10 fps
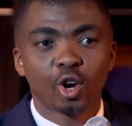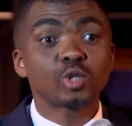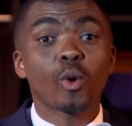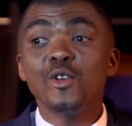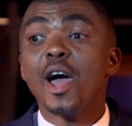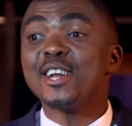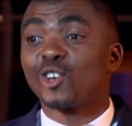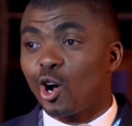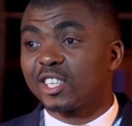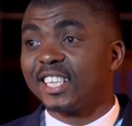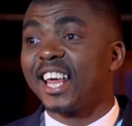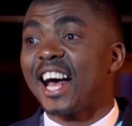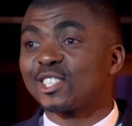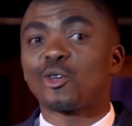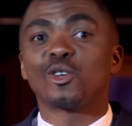Because when you're in court and they're
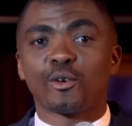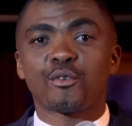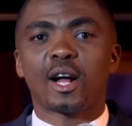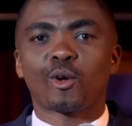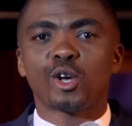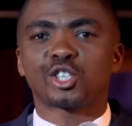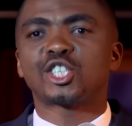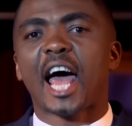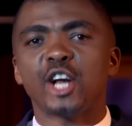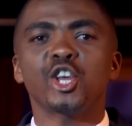asking you difficult questions, how